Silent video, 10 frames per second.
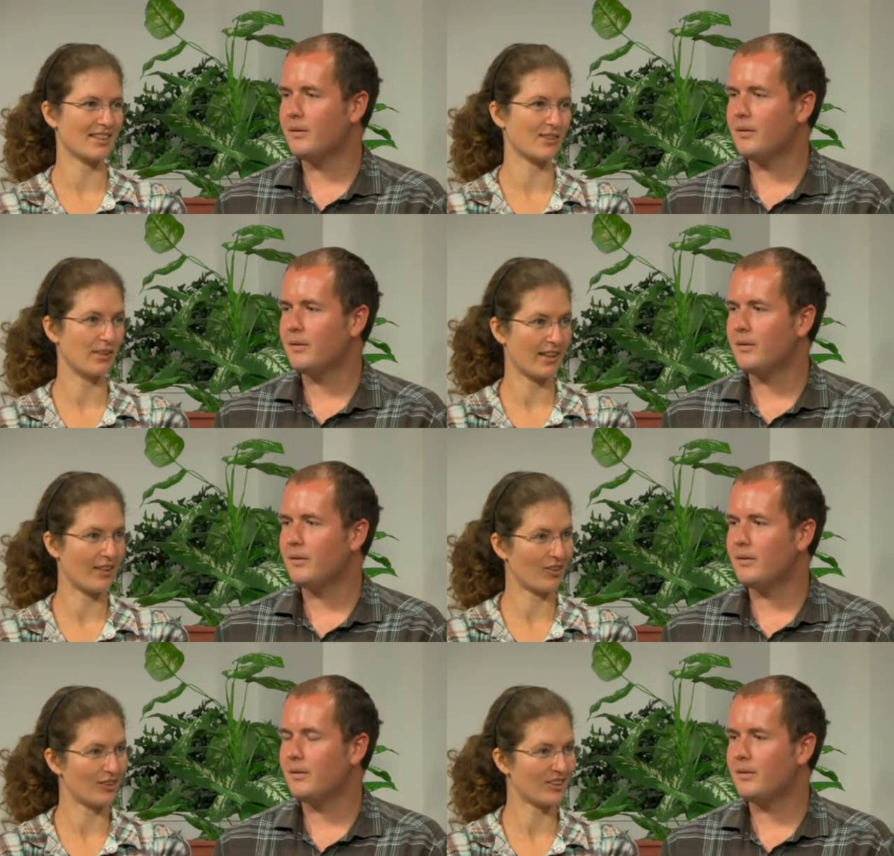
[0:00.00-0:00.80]
Speaker 1: because we had
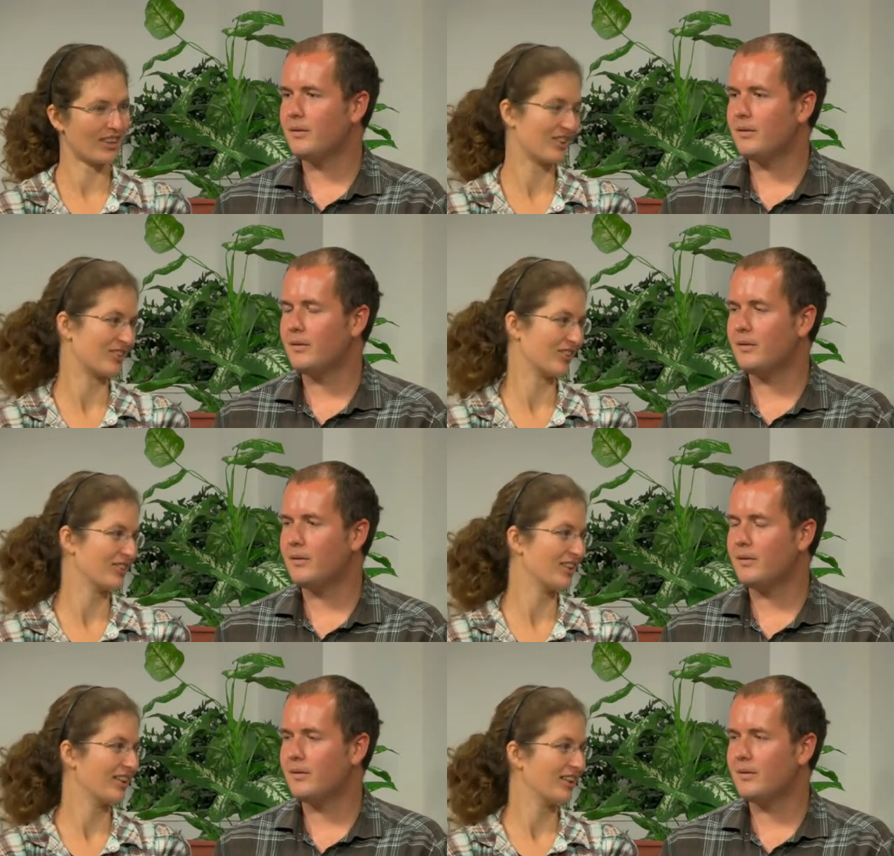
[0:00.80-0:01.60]
it all scheduled.
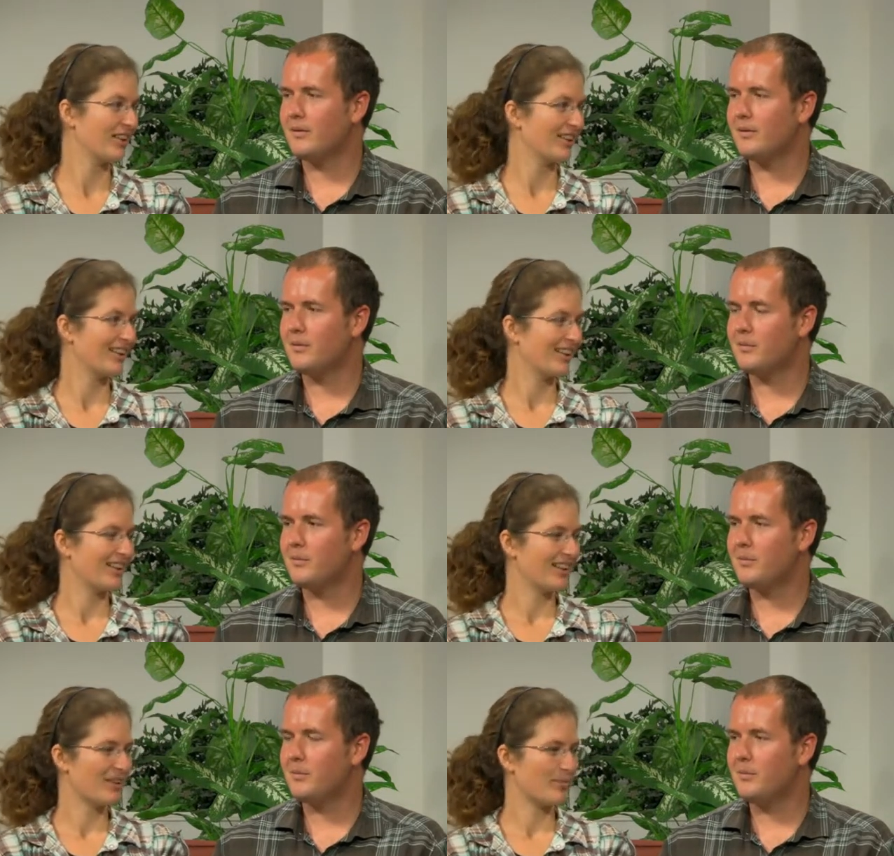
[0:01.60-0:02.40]

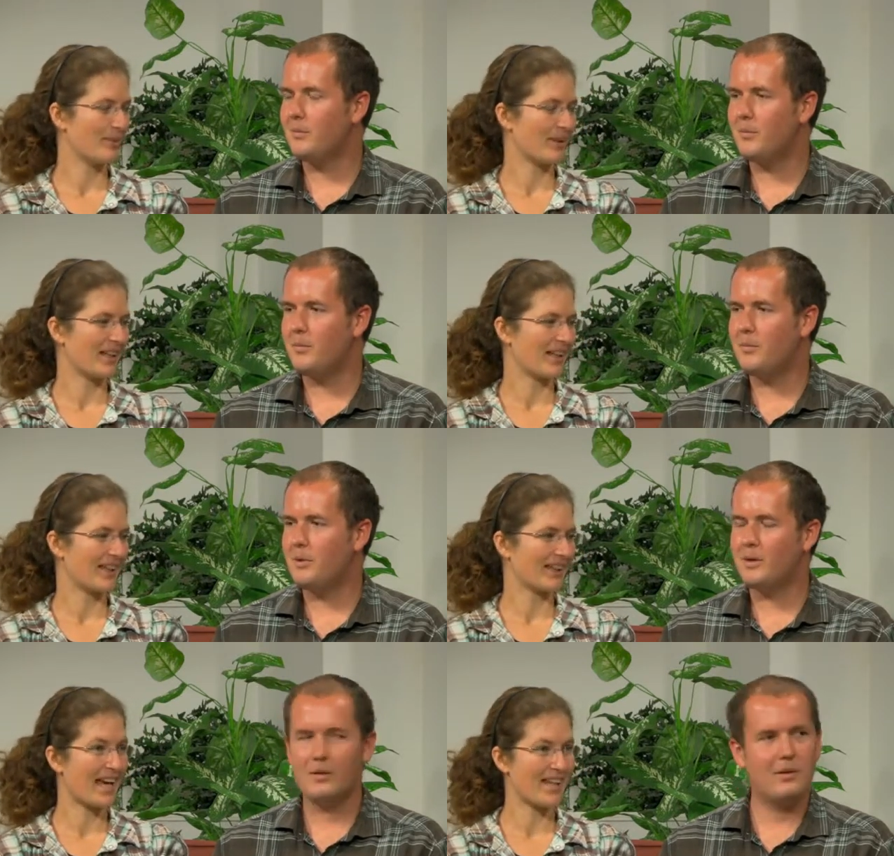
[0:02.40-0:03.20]
But then so
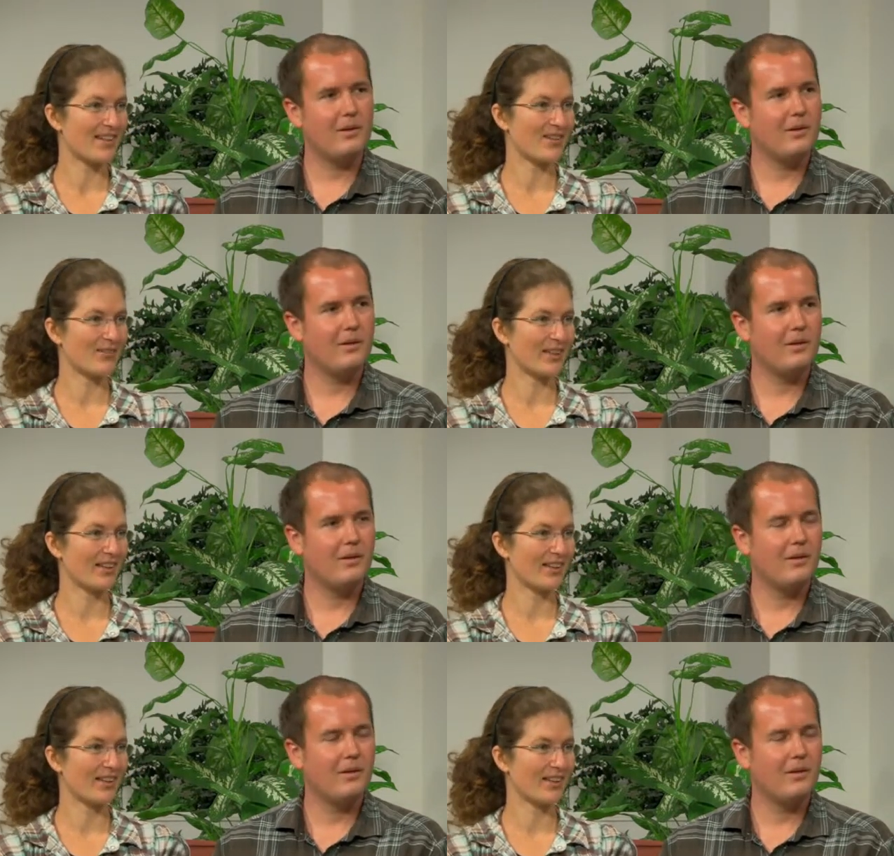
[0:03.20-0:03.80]
you were supposed to week,